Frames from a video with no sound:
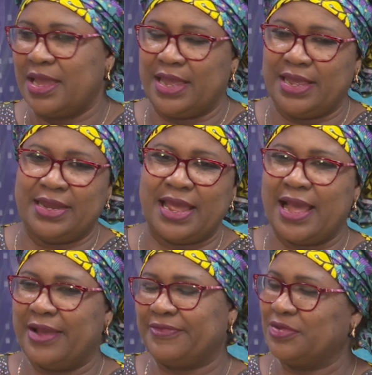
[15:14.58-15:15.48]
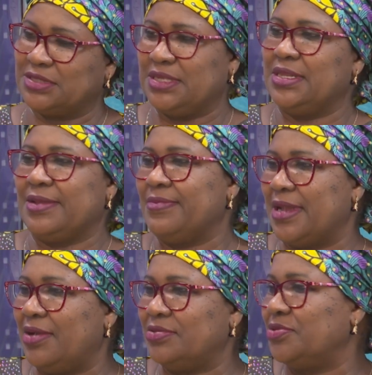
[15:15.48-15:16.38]
and I have to sit them
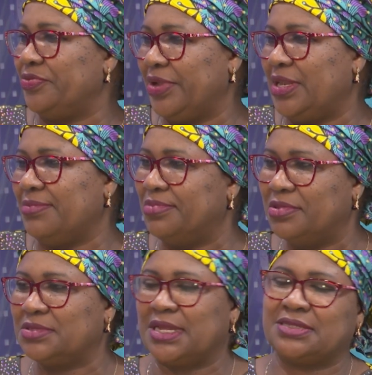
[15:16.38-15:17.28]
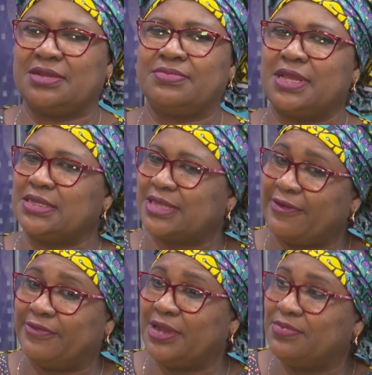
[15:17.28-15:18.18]
down to read the books. And sometimes I
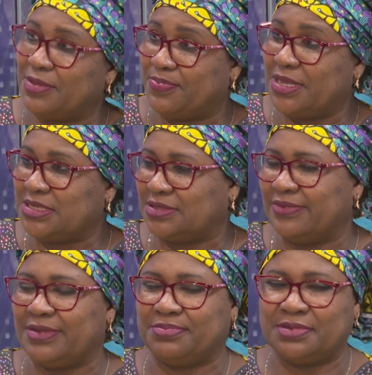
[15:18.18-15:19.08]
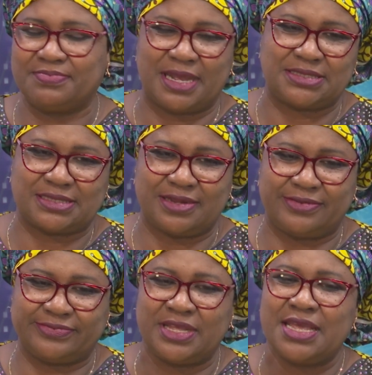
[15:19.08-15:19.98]
flip the pages of the book
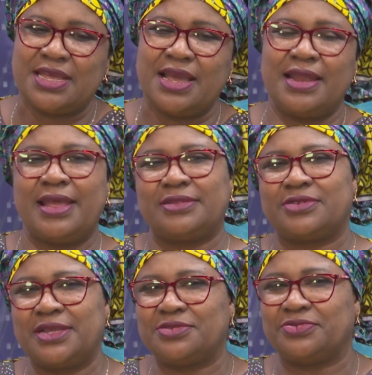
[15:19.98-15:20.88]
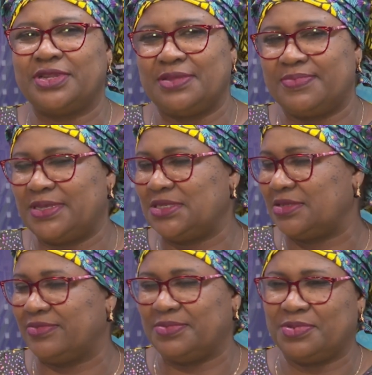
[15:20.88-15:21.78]
myself, and I try to read the pages
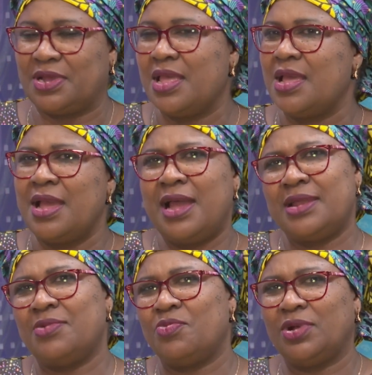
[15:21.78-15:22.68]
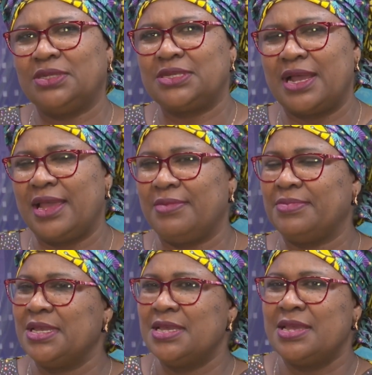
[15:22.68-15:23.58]
of the book. And then one
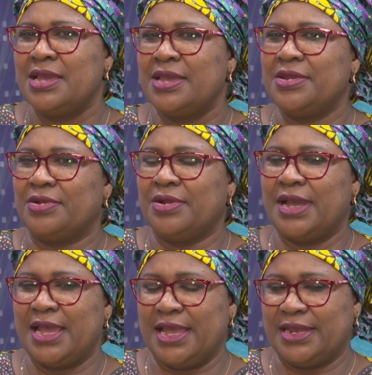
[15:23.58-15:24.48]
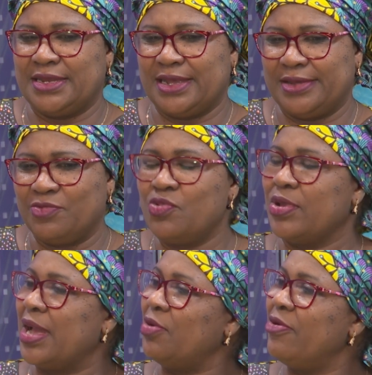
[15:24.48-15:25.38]
time, you know, and uh,
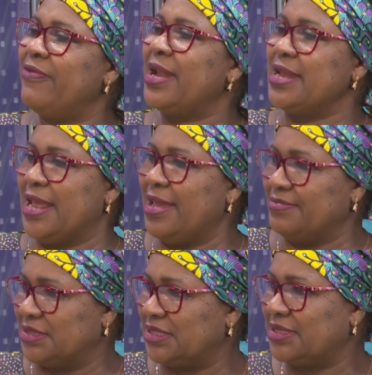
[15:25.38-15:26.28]
we were over names.